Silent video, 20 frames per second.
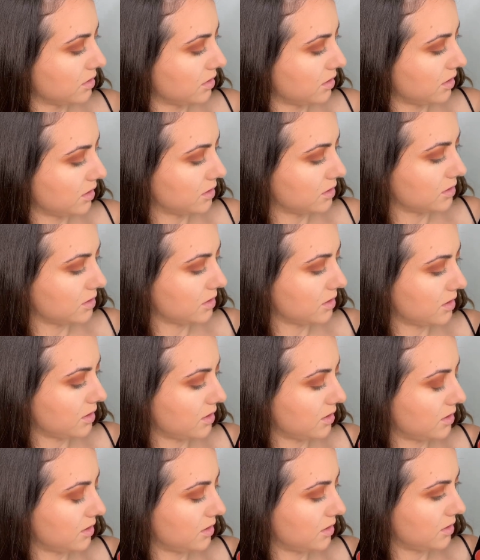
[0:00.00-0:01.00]
and
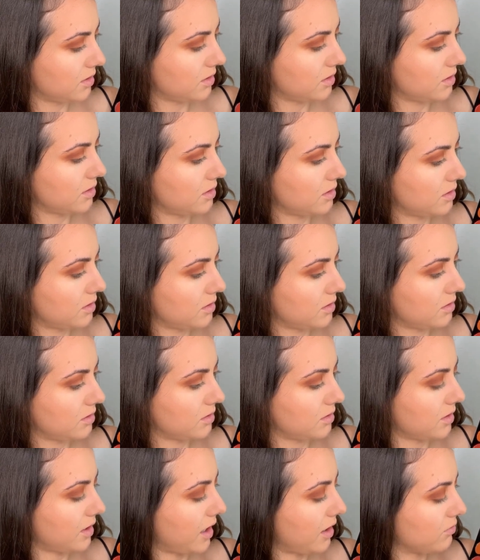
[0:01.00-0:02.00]

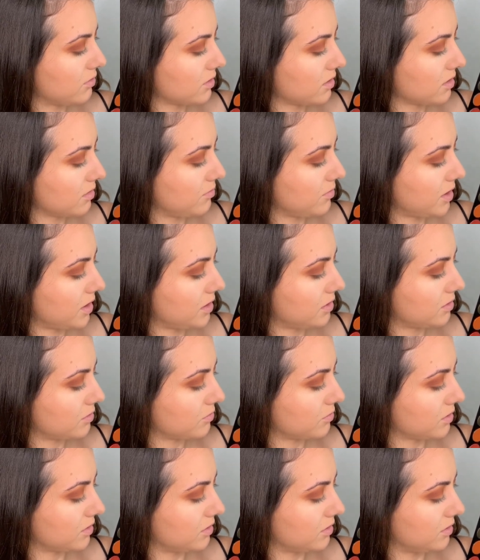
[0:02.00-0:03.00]
I will combine it
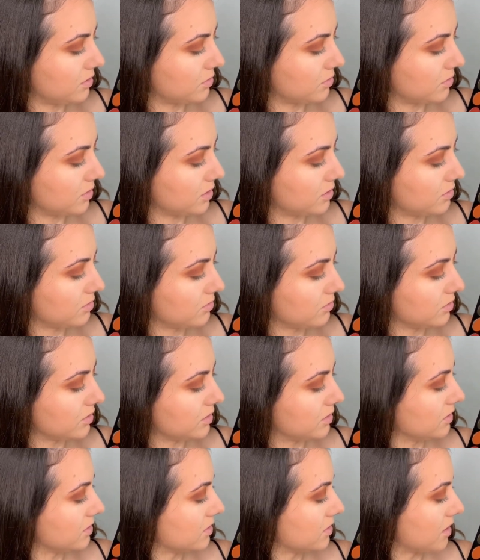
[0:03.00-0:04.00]
with this one, with
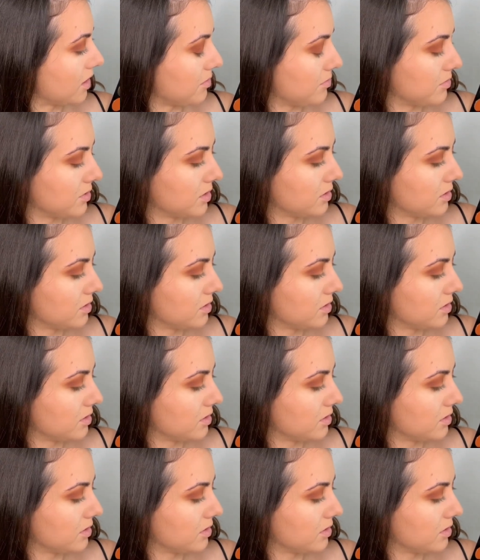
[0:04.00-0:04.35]
the same.